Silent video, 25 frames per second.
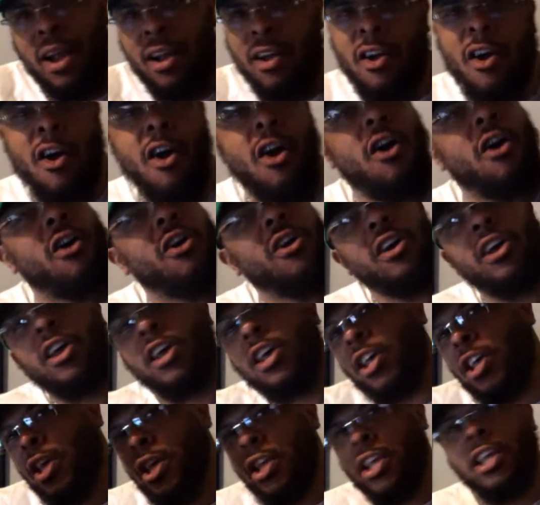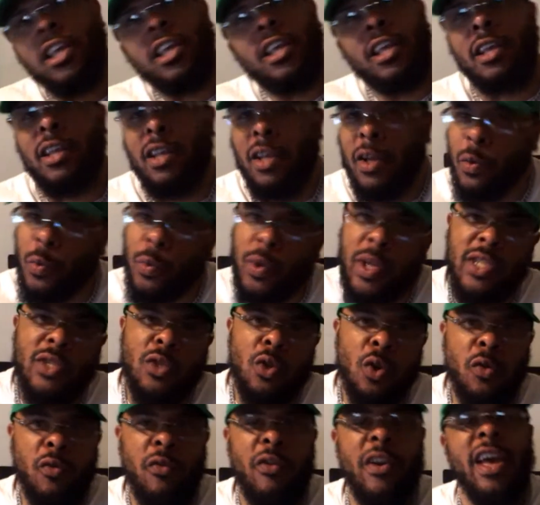car, went
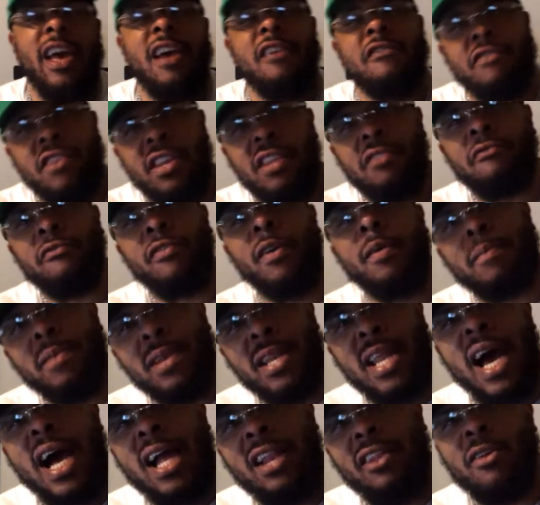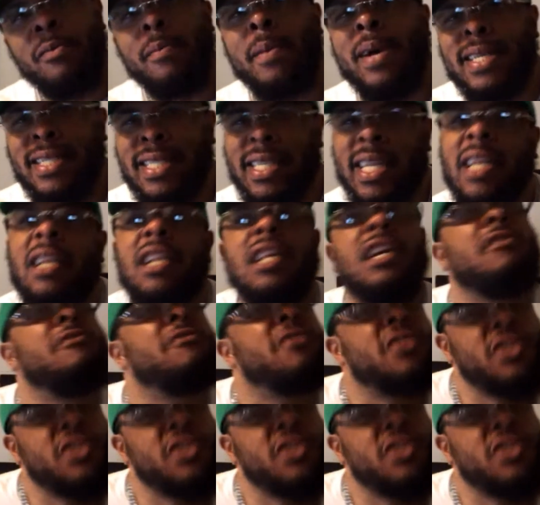search for every Family Dollar in my city looking for